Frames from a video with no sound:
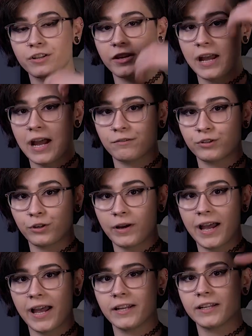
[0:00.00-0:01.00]
that you have on your
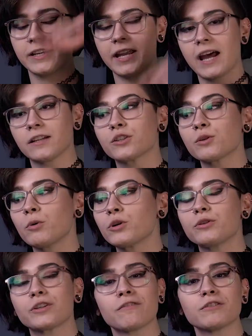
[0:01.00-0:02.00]
head, and as someone
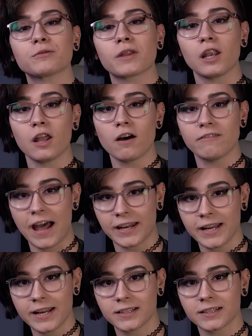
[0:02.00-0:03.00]
who suffers with a lot of
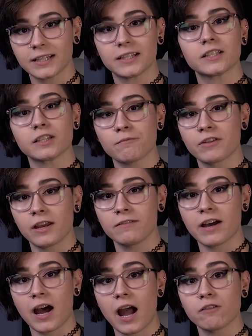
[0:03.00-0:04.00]
headaches, this is something
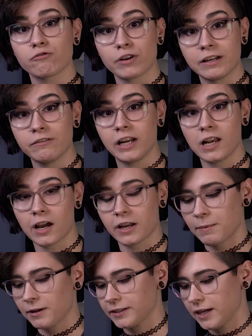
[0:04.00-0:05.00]
that I really, really like
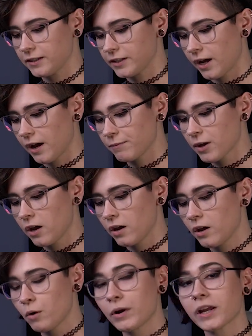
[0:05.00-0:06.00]
about this headset.
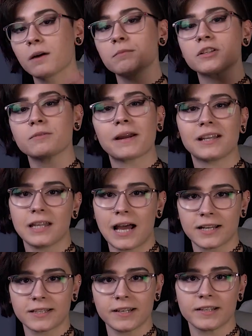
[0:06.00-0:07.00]
When it comes to my
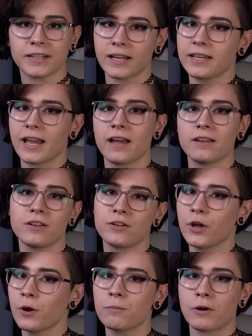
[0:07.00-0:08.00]
glasses, again,
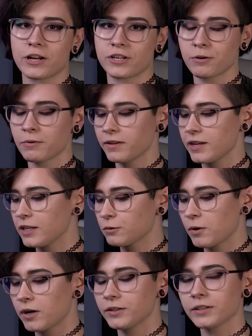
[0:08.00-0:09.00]
no pressure with
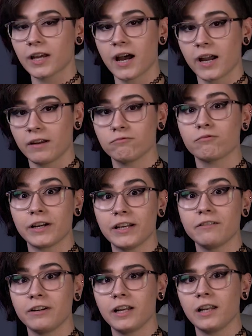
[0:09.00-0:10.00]
these ones. I
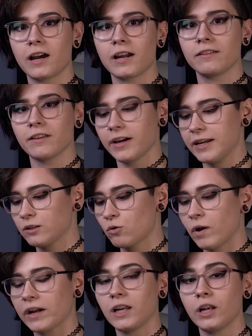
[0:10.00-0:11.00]
really, really like that it's
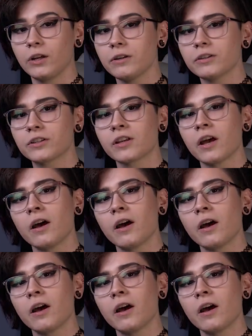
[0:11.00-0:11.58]
quite loose,